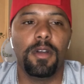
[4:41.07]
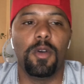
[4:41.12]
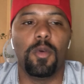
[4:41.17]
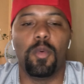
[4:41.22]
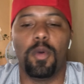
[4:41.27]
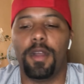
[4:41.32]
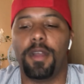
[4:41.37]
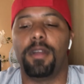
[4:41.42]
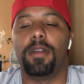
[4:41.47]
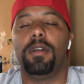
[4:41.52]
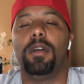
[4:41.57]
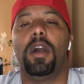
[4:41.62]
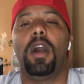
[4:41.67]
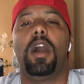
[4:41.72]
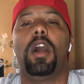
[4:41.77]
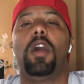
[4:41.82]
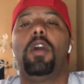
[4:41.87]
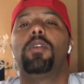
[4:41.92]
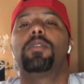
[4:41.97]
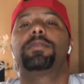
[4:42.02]
Where
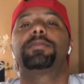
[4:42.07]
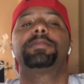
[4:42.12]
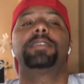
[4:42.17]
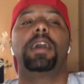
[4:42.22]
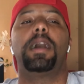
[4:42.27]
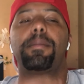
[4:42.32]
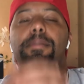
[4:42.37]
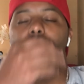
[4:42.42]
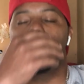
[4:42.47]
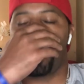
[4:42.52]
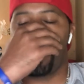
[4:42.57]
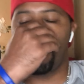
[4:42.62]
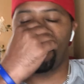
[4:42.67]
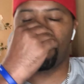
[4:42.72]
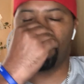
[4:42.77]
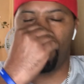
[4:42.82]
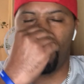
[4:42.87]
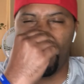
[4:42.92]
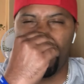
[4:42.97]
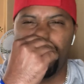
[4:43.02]
all the top
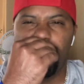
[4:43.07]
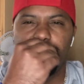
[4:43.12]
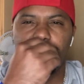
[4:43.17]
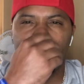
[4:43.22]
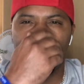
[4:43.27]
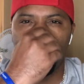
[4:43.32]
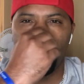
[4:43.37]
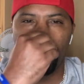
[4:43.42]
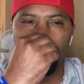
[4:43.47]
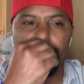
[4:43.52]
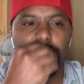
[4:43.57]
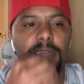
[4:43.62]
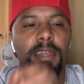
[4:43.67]
guys fight each other